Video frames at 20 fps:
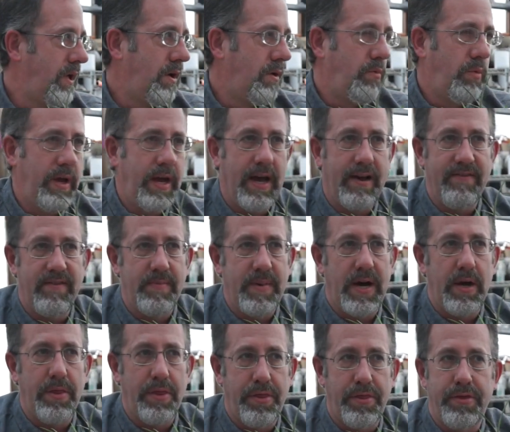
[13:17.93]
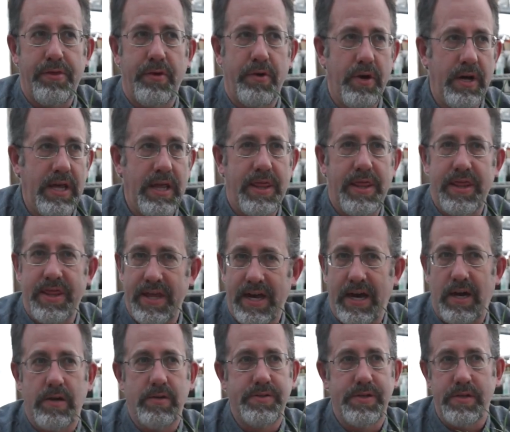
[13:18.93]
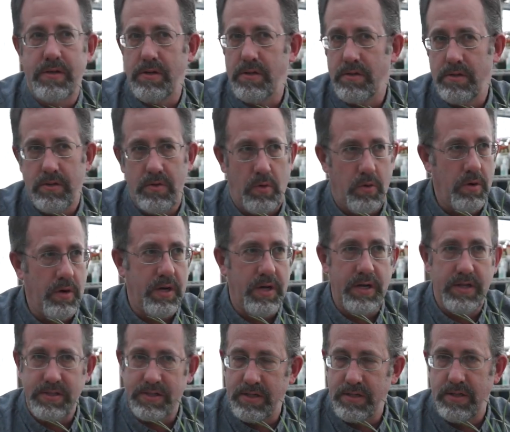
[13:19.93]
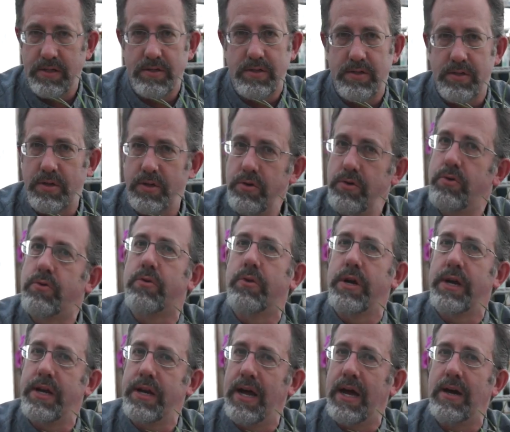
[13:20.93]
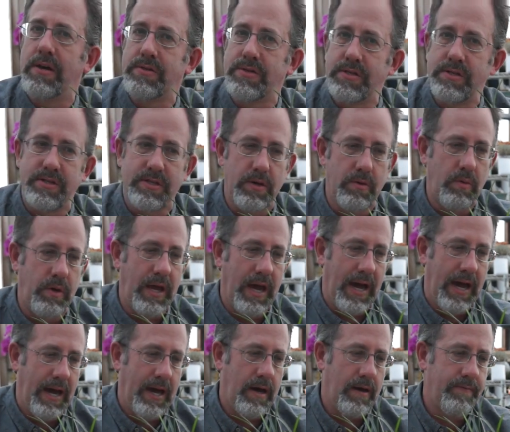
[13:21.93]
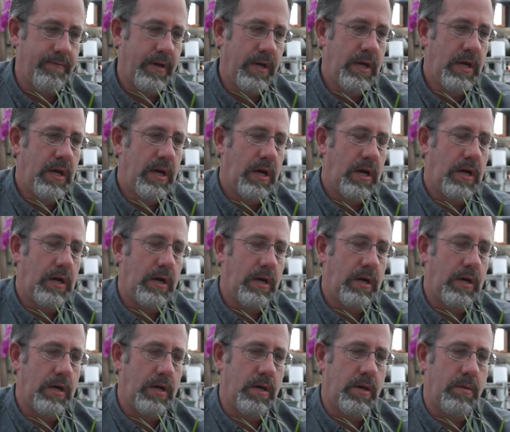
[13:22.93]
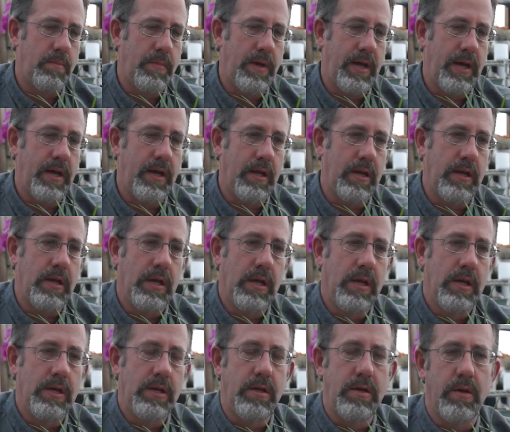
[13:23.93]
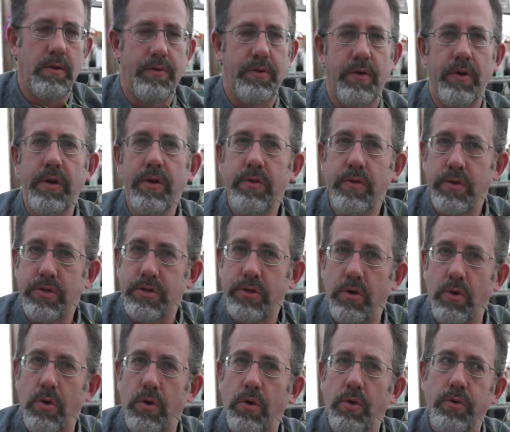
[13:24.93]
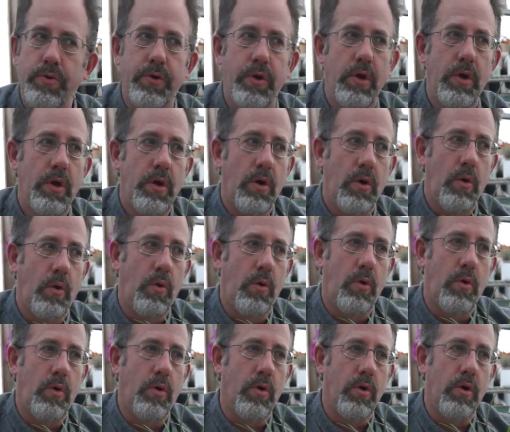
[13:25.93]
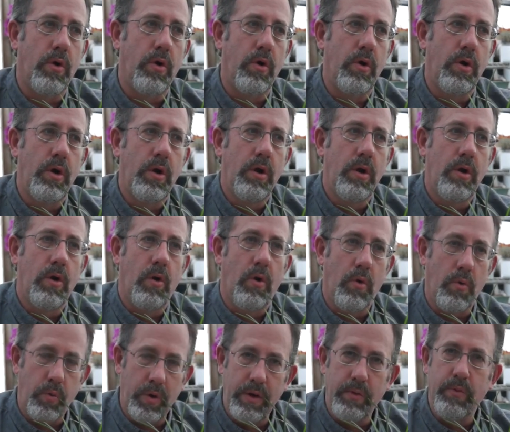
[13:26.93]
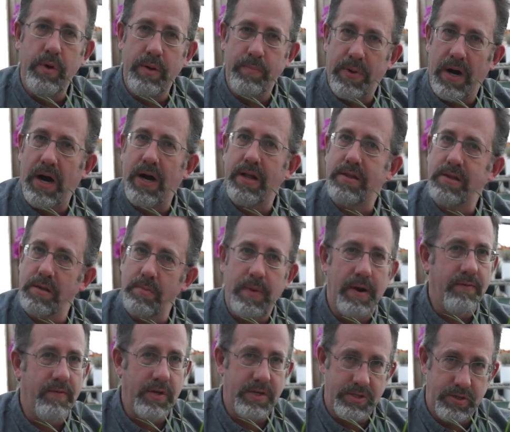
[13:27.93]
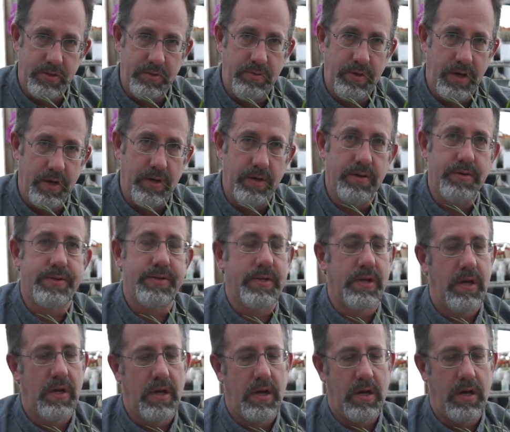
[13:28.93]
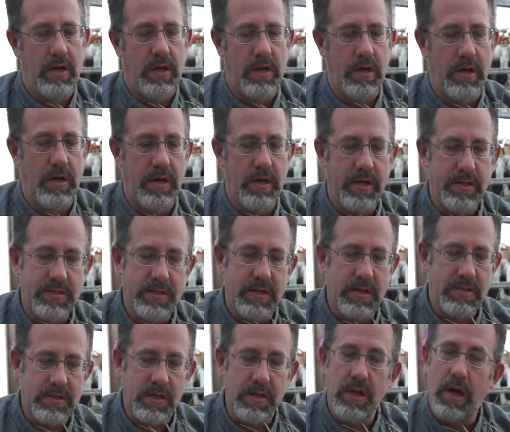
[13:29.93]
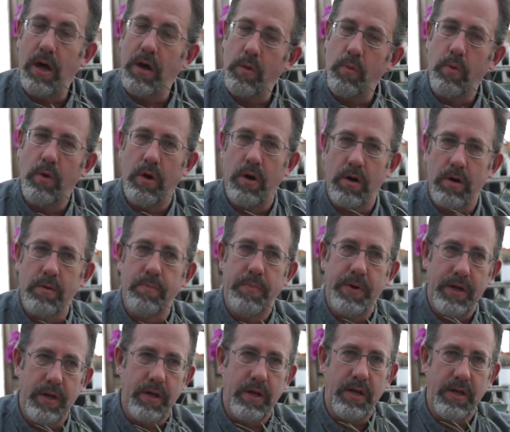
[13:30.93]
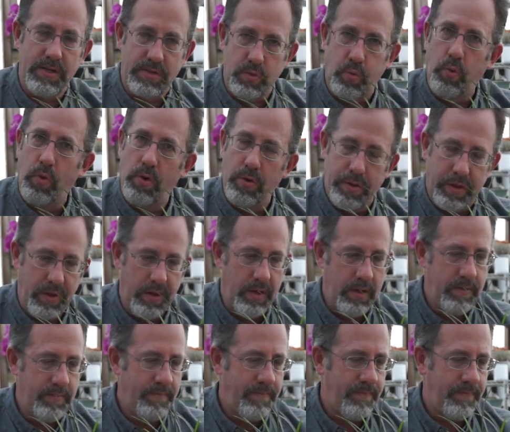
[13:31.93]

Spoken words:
we have about 30,000 orchids in the 2 greenhouses that we have, and you know, they're either sold or we repot them every 2 years. It's a lot of work, but it's worth it.